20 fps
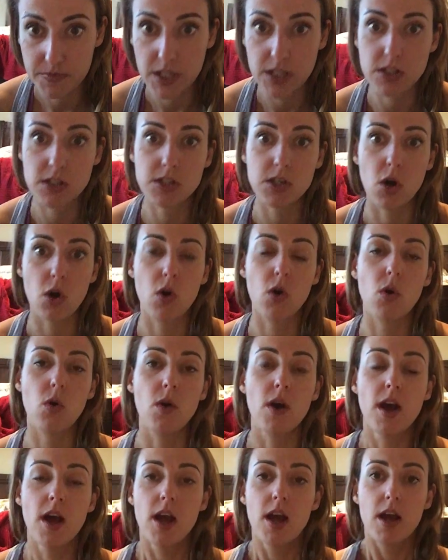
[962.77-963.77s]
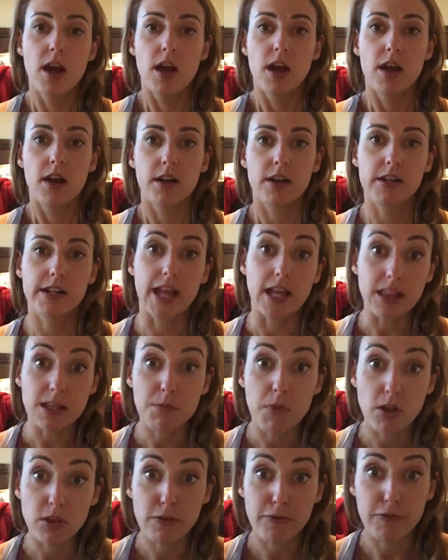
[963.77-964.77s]
So get
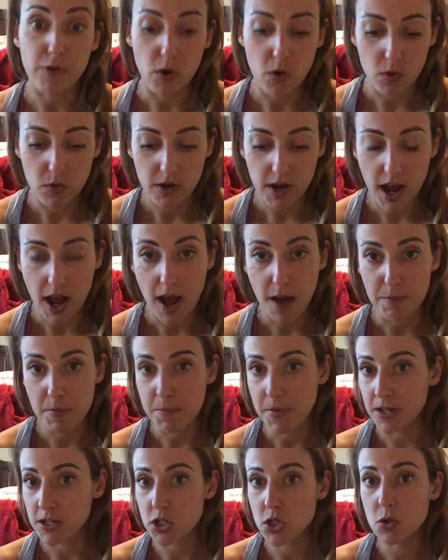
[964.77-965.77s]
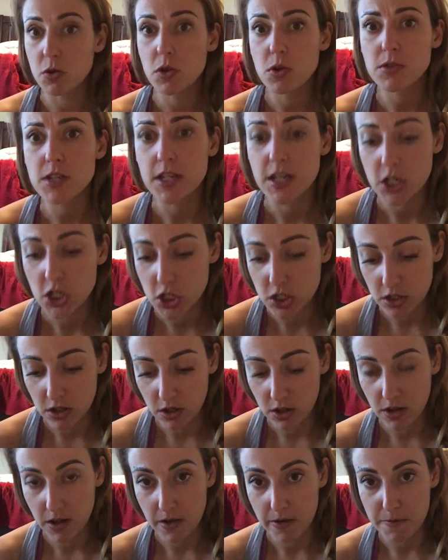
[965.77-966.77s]
them on the phone, but do those
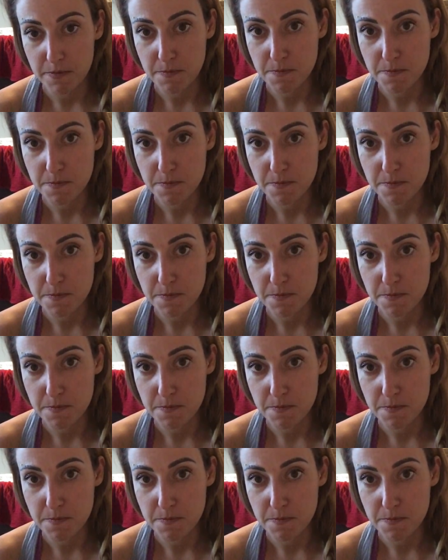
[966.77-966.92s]
initial,